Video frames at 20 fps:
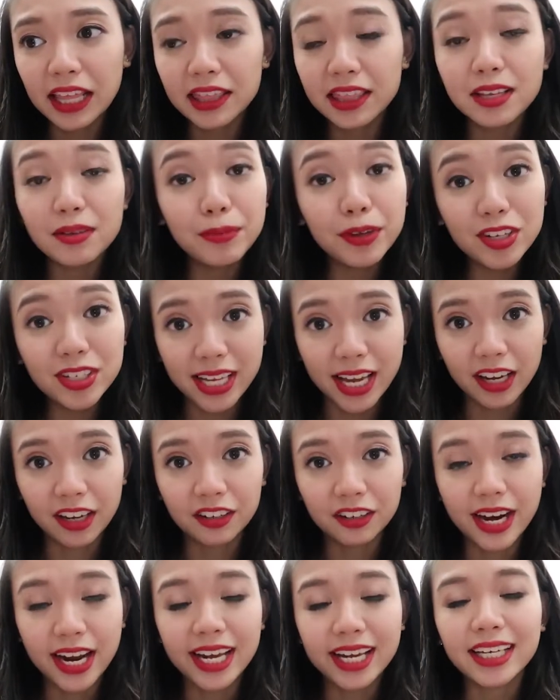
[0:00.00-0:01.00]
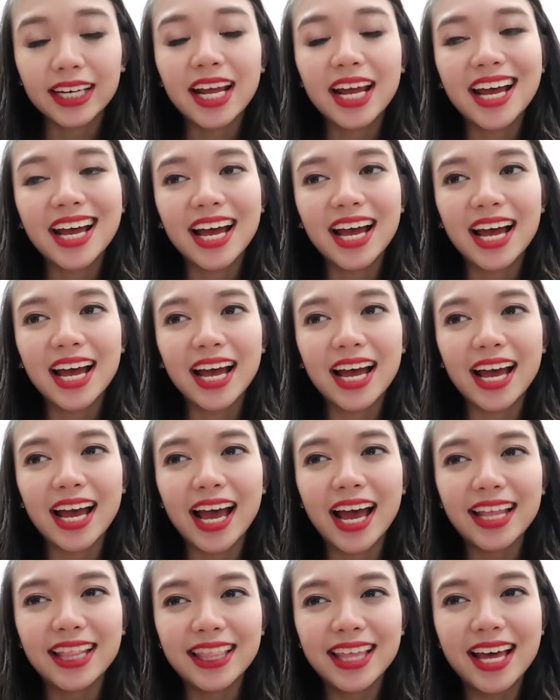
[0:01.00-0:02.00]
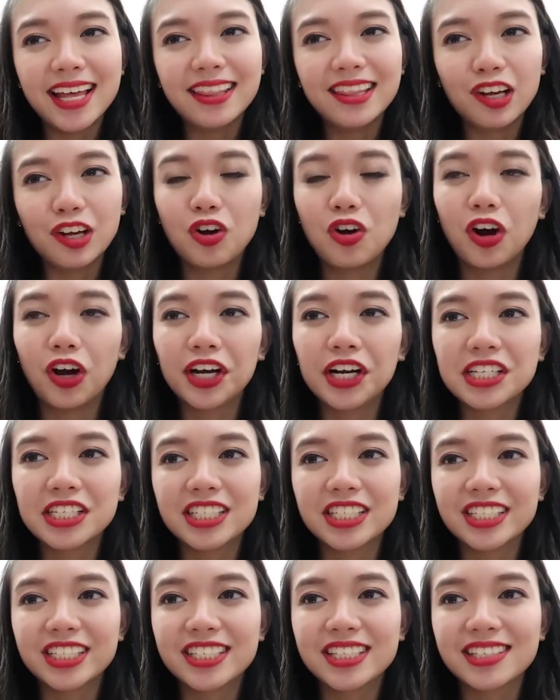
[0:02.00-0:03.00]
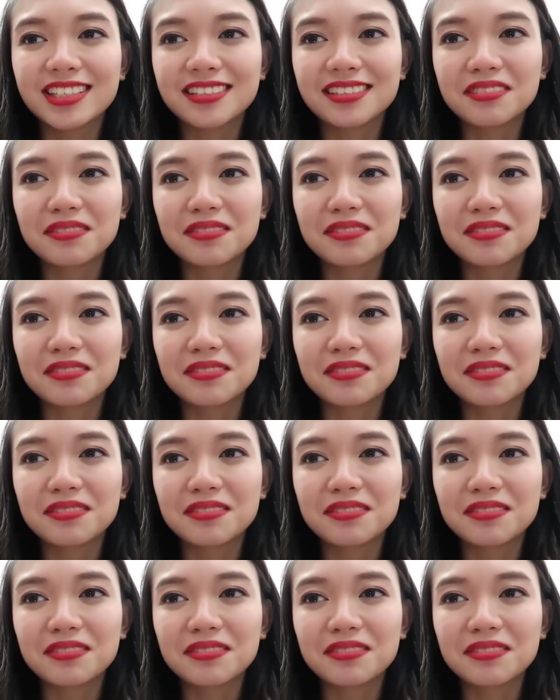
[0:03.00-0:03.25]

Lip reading: the music, right? And then the chorus just